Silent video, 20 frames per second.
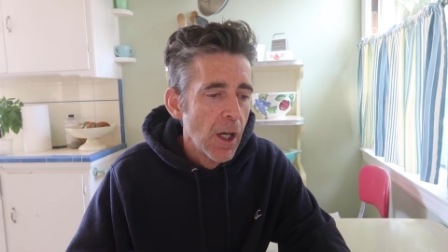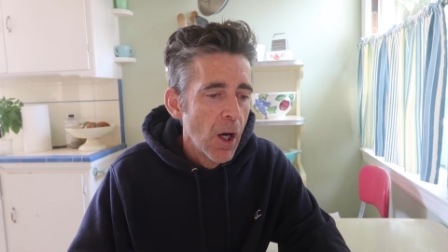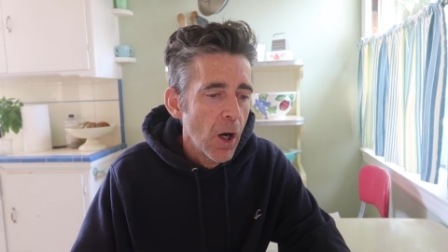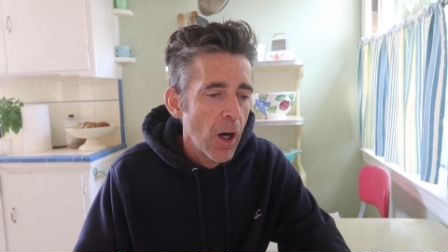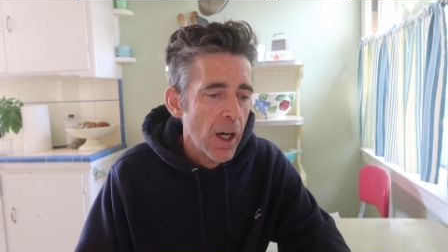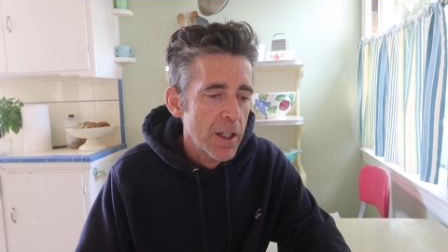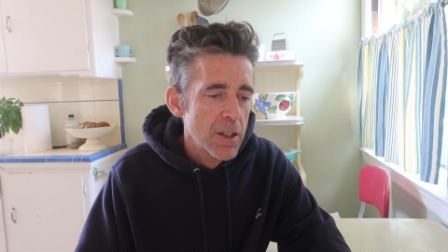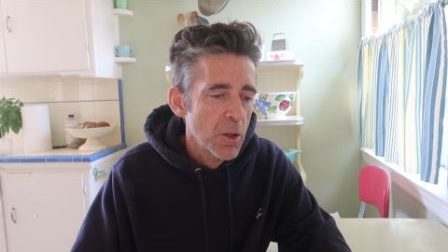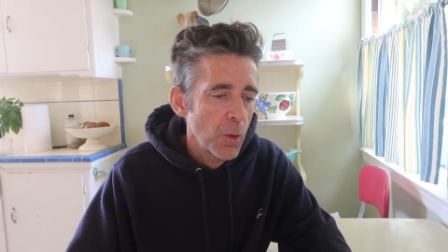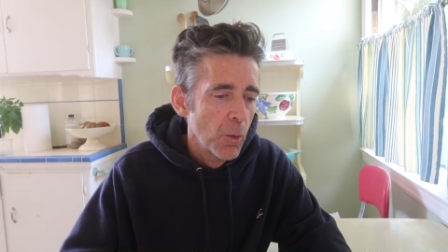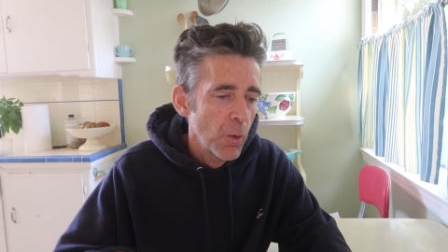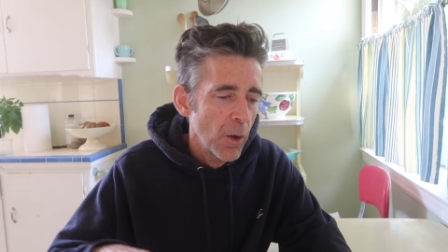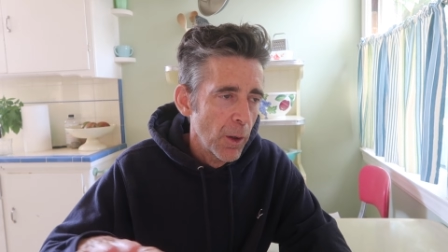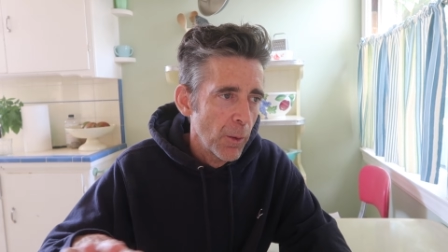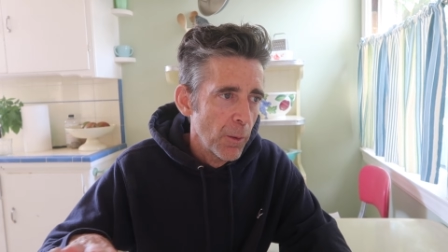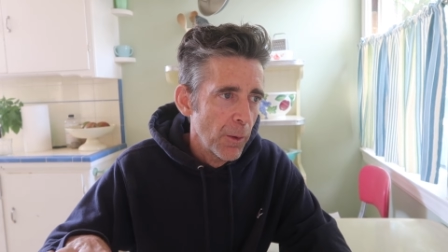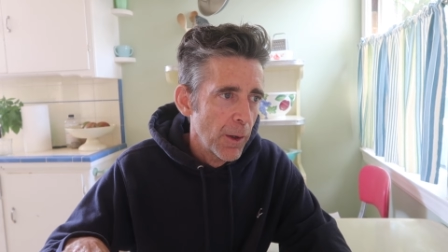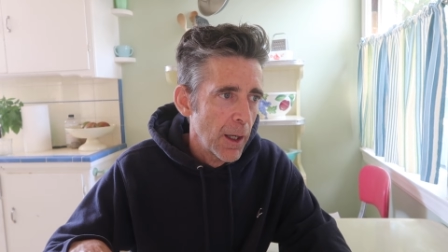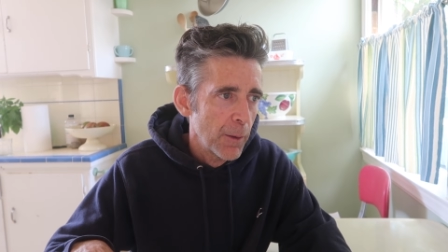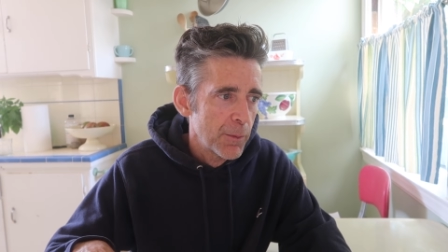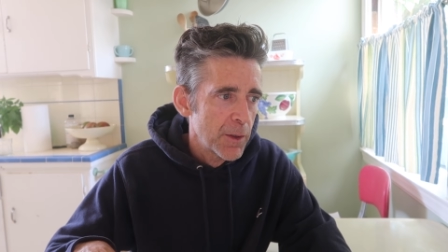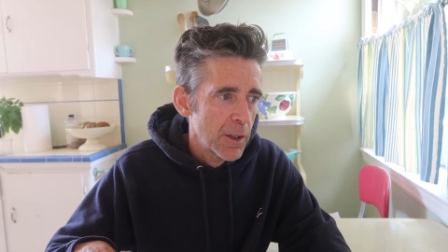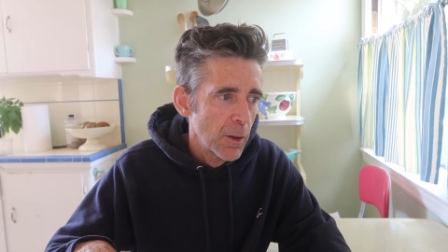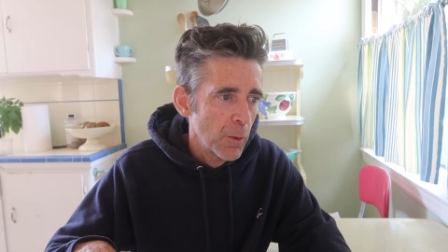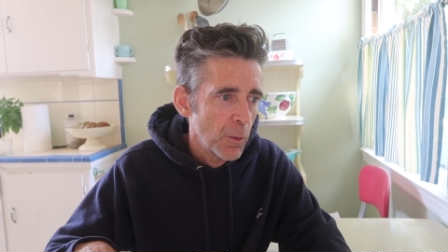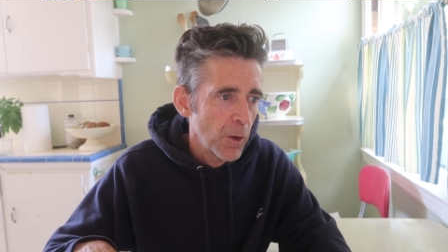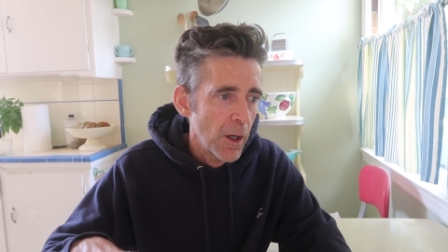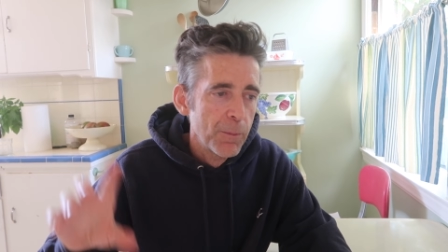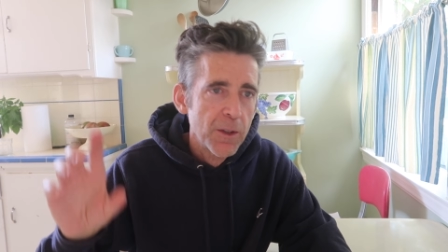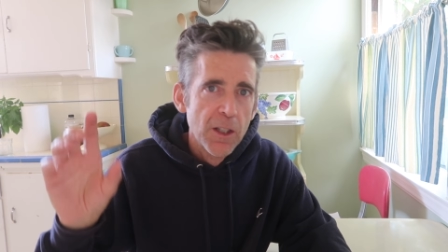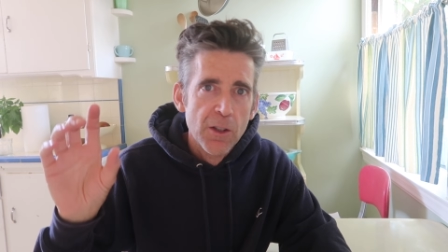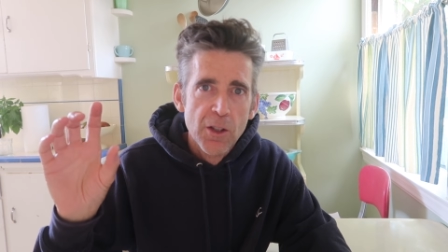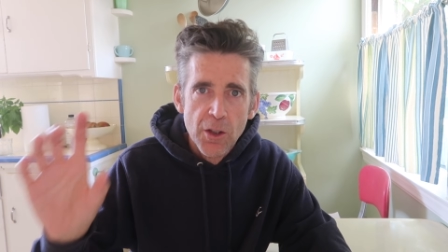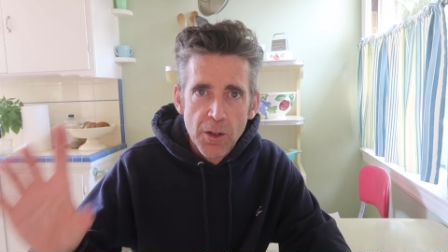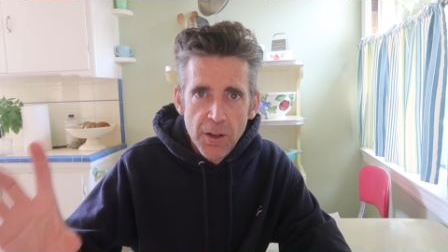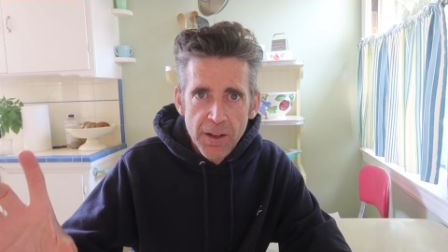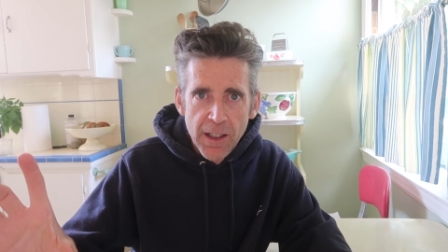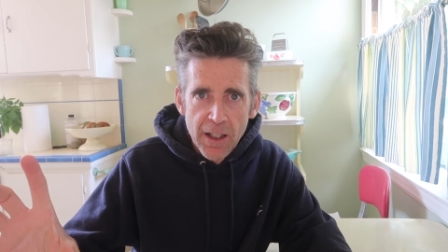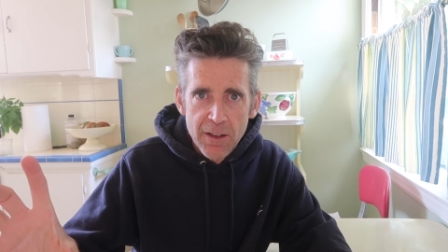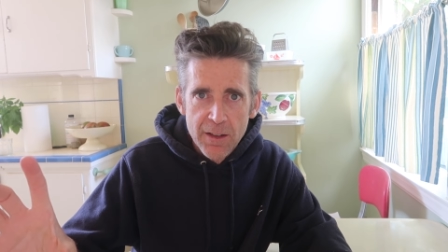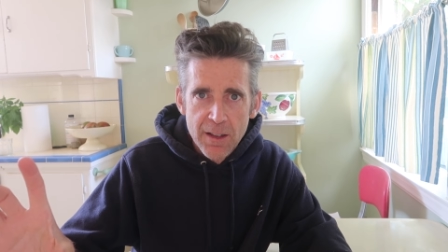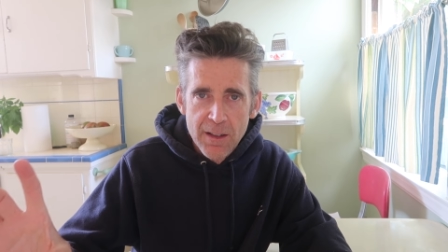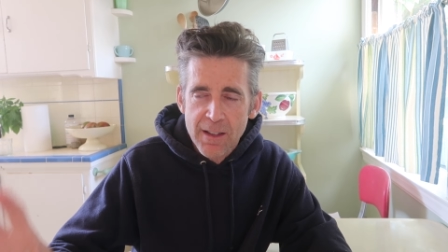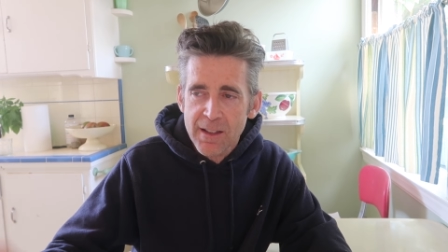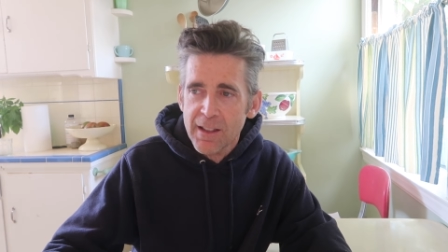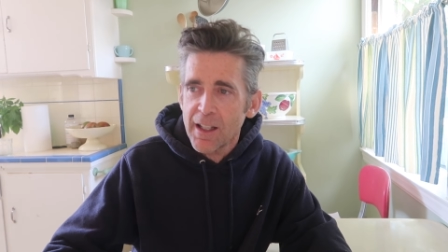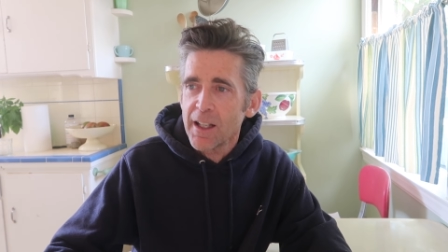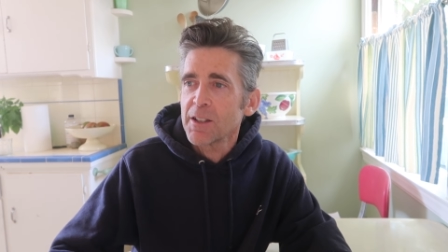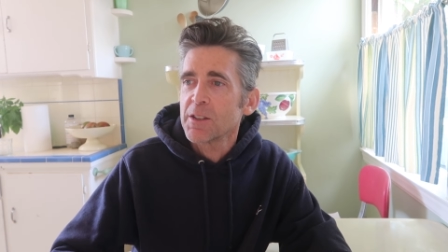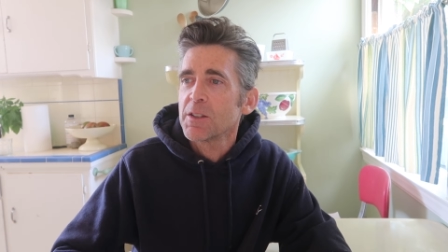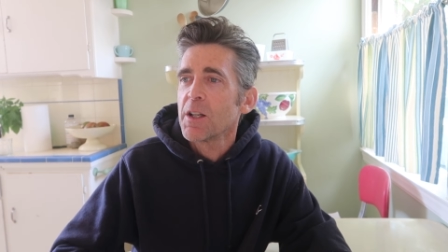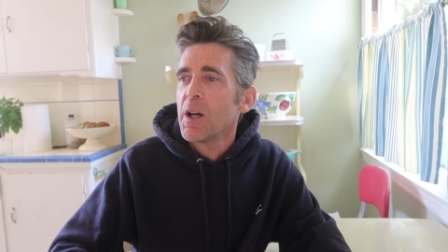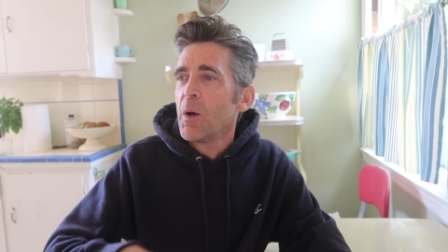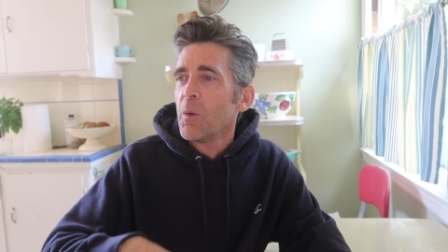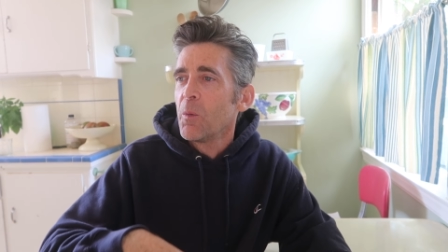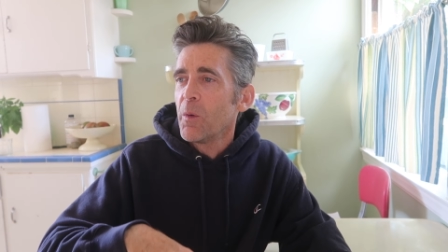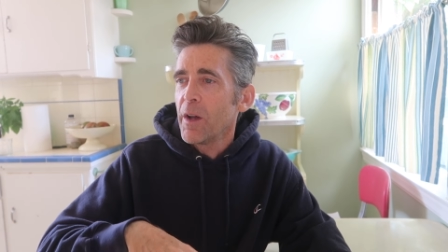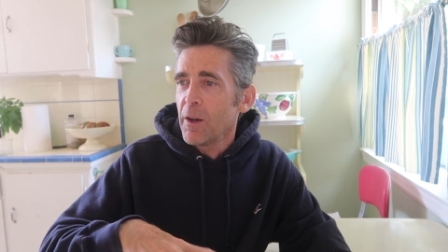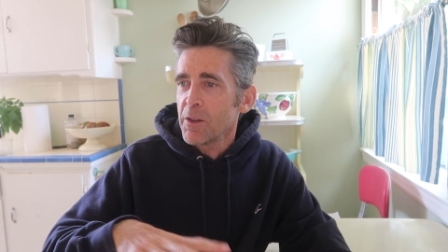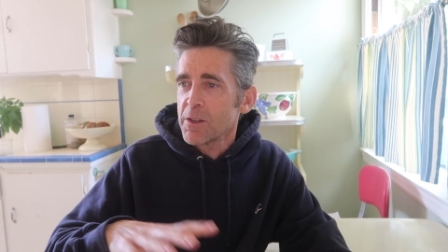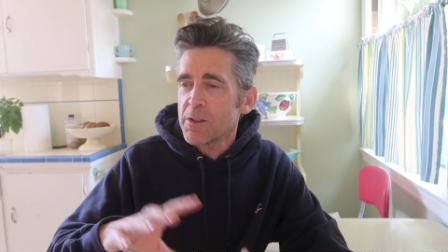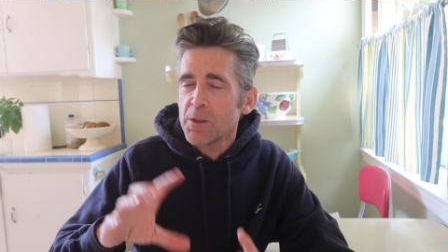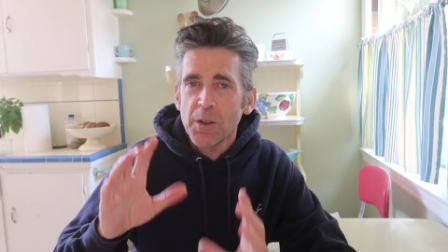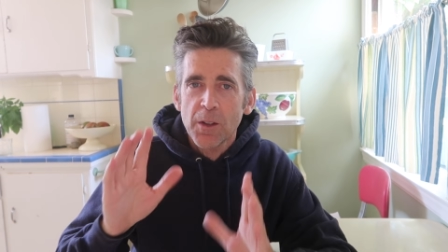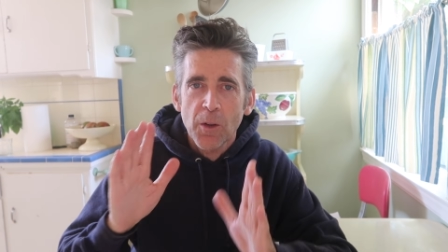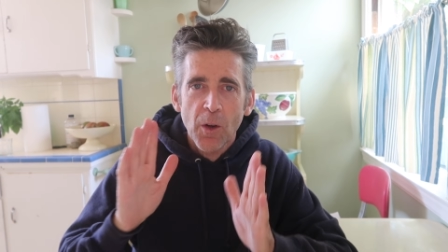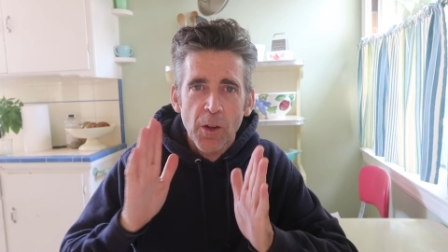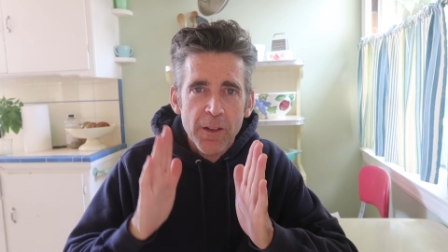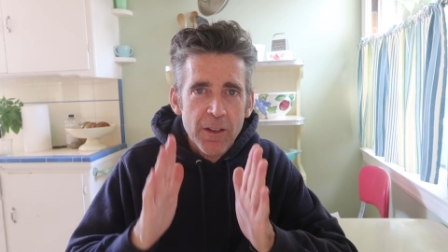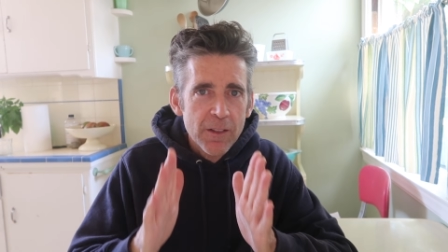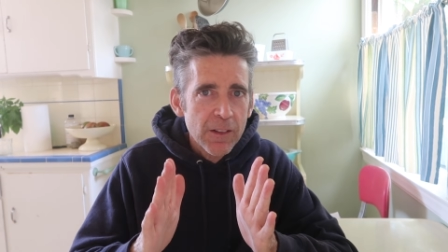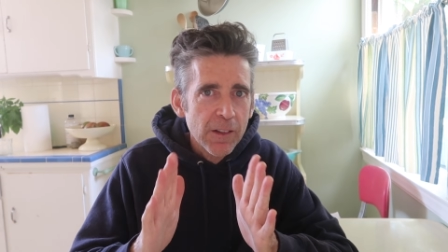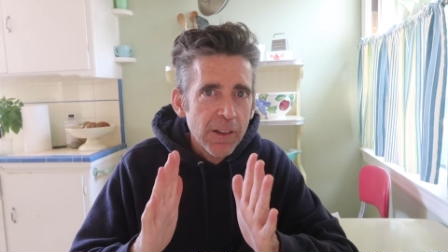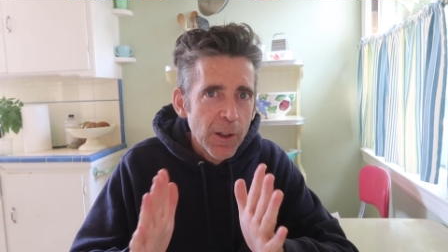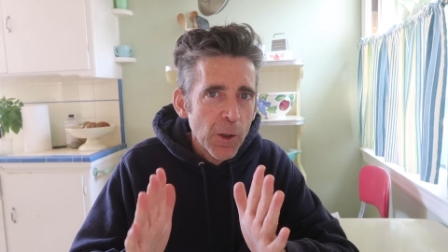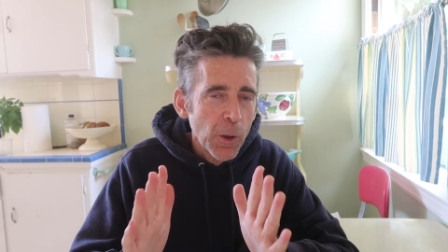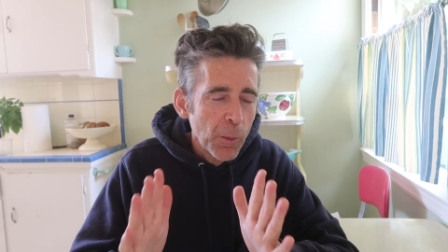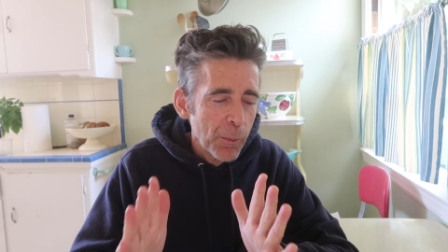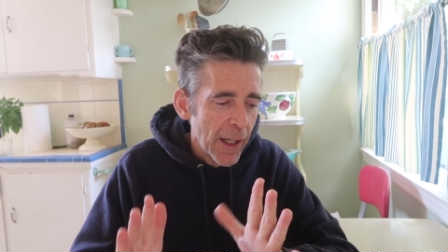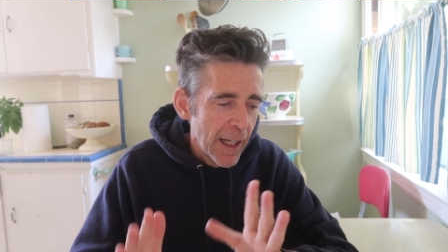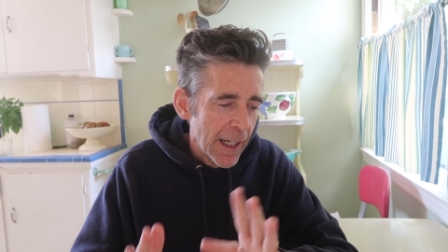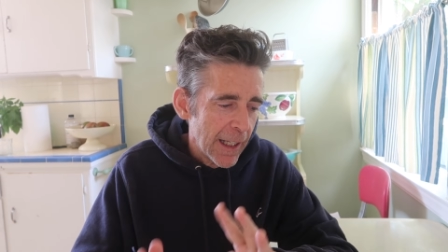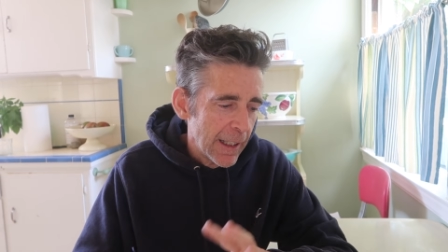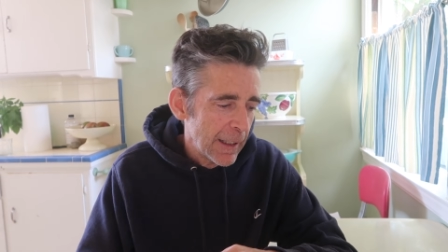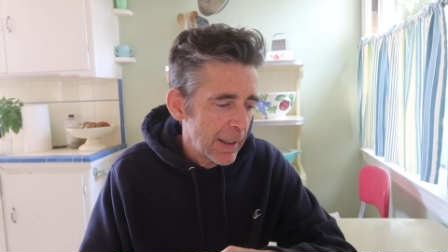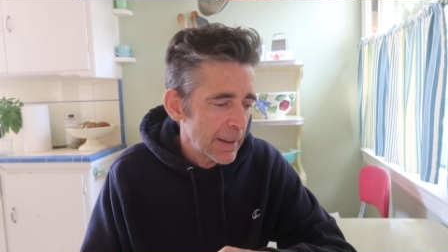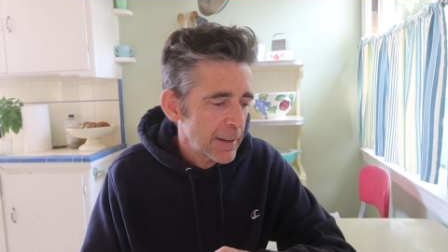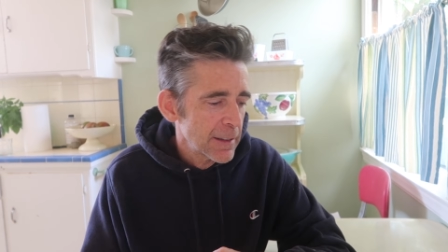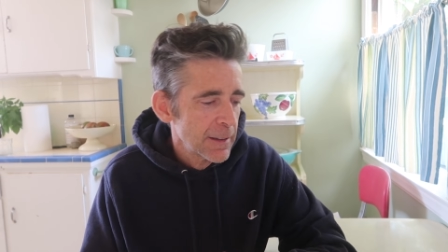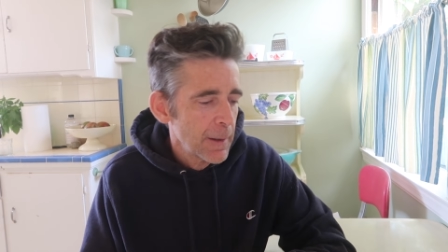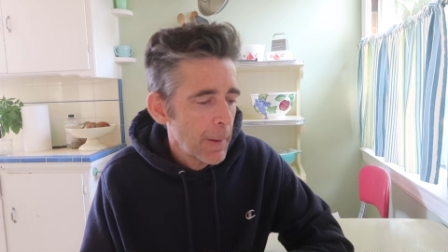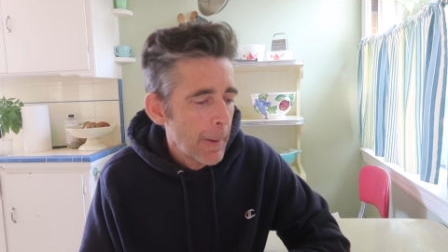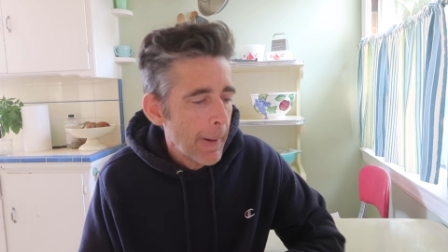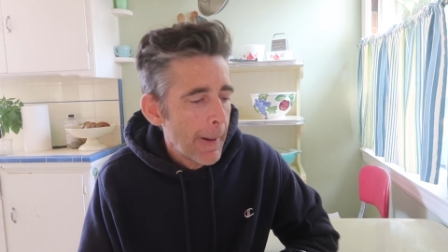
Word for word: All right, so where are we up to? We're up to 2006 when I was doing all these little paintings,